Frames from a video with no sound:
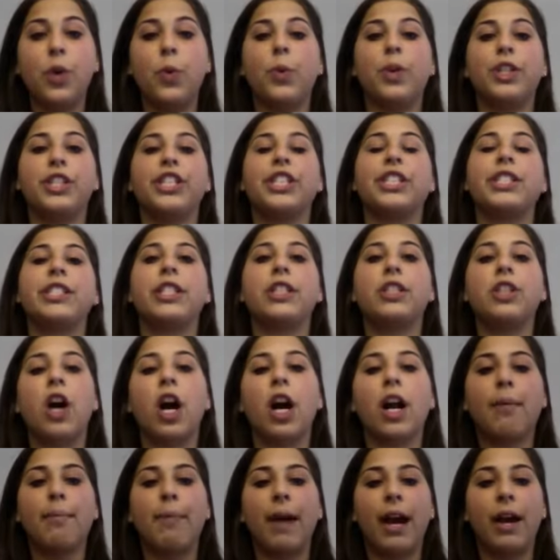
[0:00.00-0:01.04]
which is to
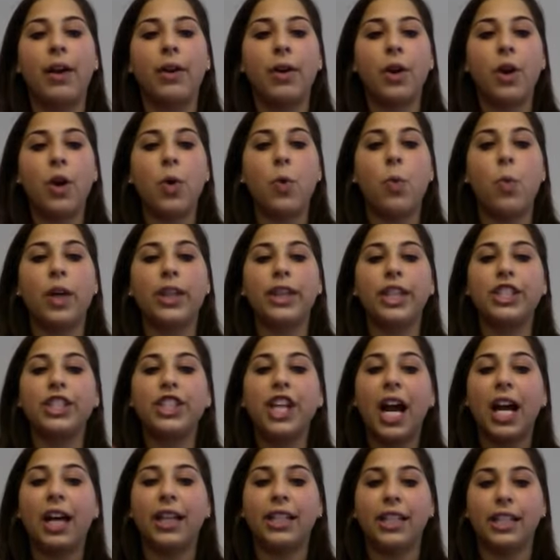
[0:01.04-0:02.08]
talk about what the
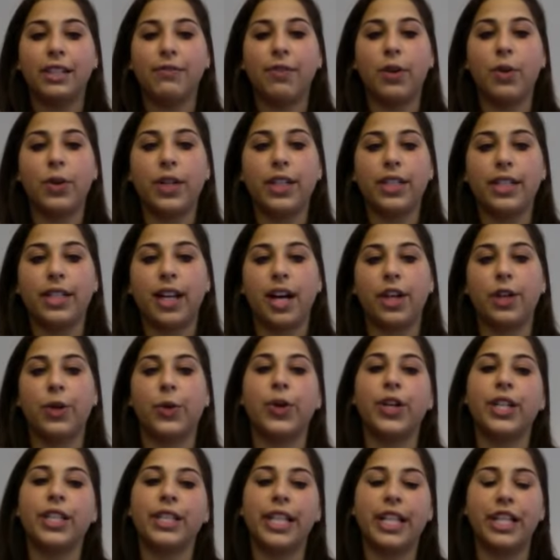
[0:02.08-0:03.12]
child is focused on
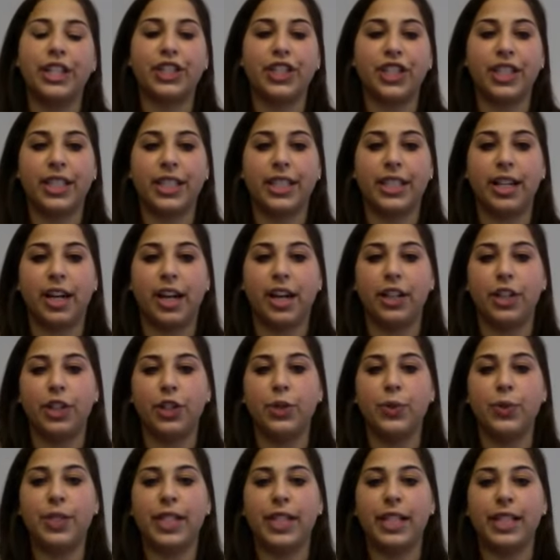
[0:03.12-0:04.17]
or is interested on,
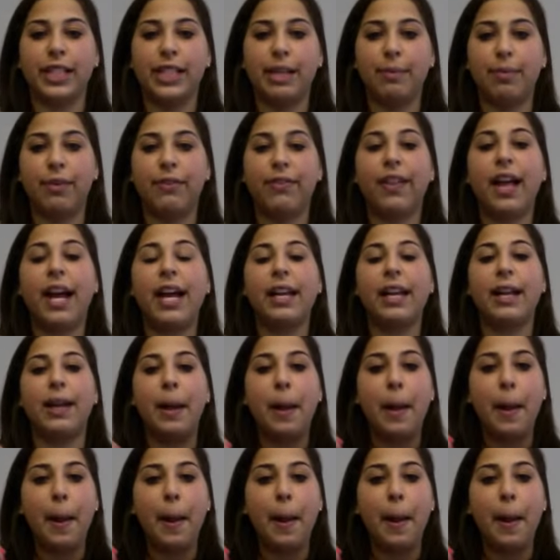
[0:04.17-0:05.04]
using simplified